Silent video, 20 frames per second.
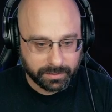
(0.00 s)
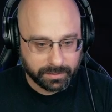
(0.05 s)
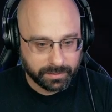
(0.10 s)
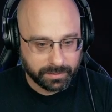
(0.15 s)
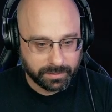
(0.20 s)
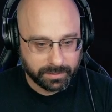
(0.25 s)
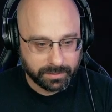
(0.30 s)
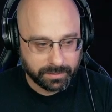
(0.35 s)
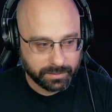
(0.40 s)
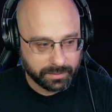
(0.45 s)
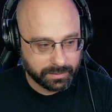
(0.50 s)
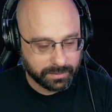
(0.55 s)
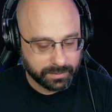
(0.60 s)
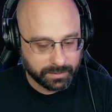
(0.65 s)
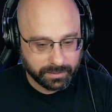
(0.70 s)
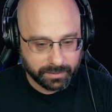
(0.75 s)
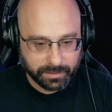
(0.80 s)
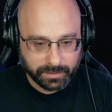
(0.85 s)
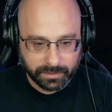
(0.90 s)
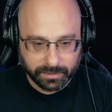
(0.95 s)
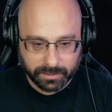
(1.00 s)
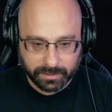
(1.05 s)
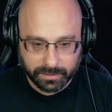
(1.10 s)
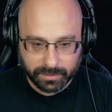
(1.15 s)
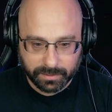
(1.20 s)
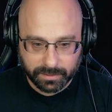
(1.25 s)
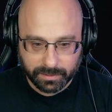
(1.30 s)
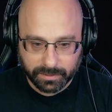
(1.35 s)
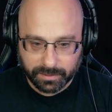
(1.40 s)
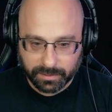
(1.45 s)

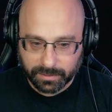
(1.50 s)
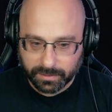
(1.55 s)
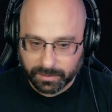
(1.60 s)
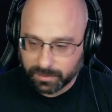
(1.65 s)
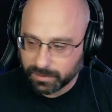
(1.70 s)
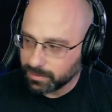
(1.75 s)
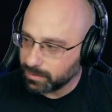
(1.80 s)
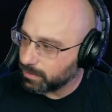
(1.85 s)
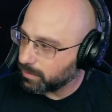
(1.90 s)
[no speech]